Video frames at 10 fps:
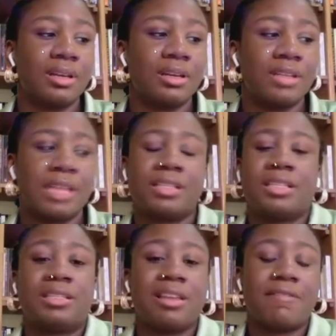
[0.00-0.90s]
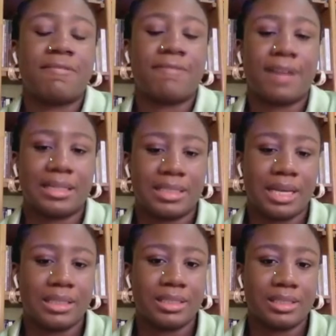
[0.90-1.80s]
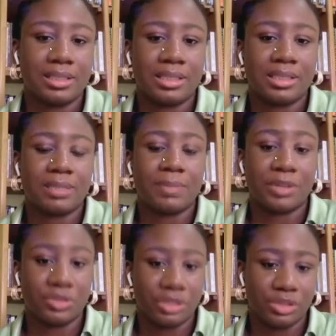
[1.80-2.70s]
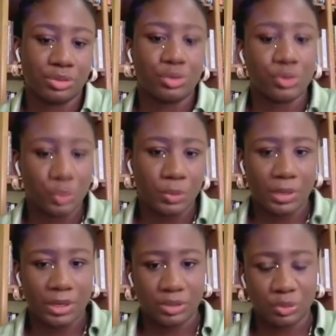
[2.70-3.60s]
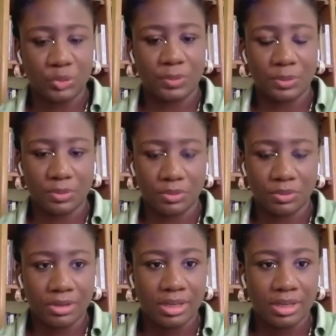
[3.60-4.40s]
it's still a fact that these petrol stations sold petrol to people,